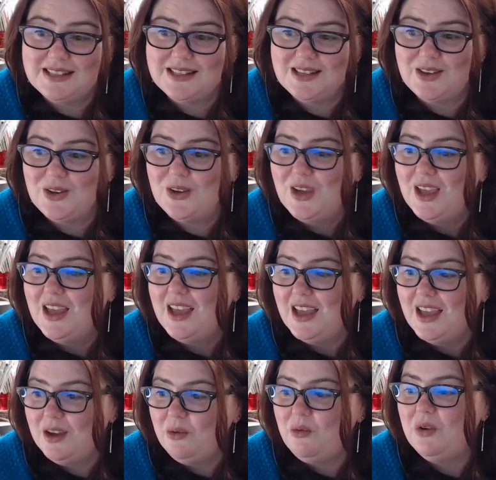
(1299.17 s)
So
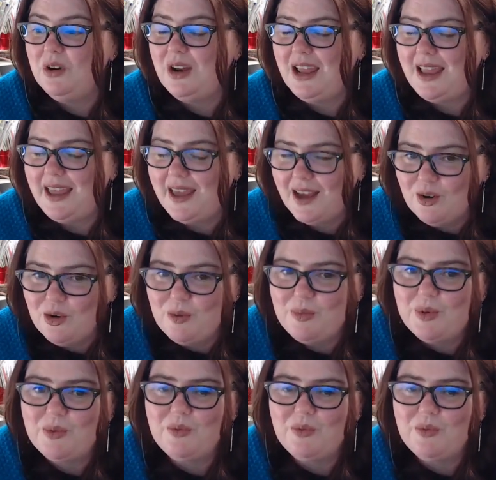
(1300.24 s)
it will help